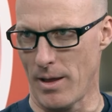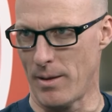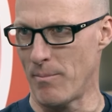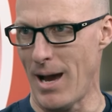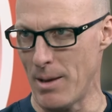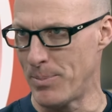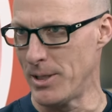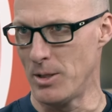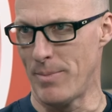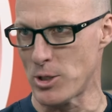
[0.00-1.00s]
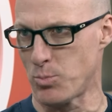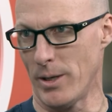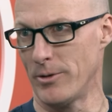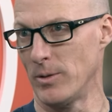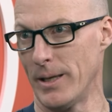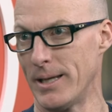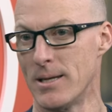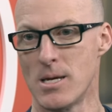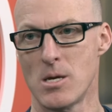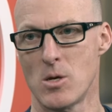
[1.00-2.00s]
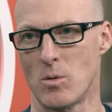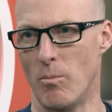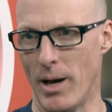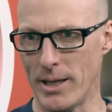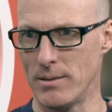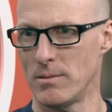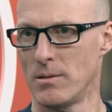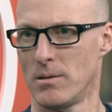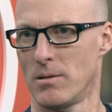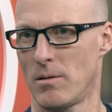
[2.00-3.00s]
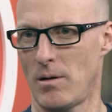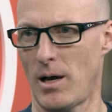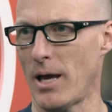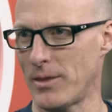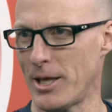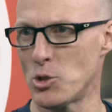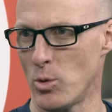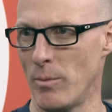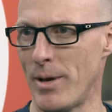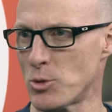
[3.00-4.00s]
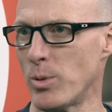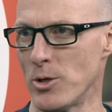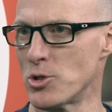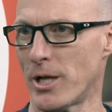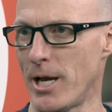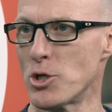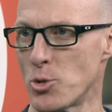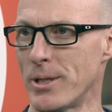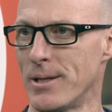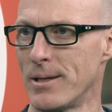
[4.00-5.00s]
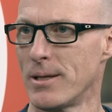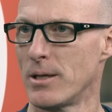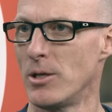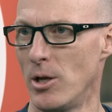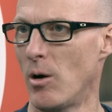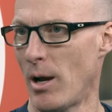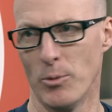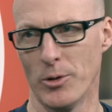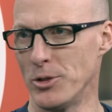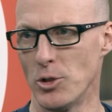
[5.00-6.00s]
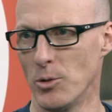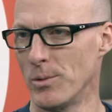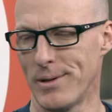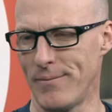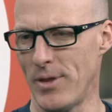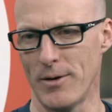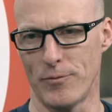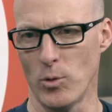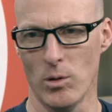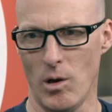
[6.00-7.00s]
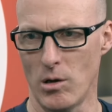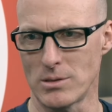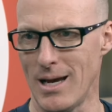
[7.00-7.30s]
in my opinion, the best player in the league, but I think he's one of the best players in the country. You know, I really do. I've done it for a long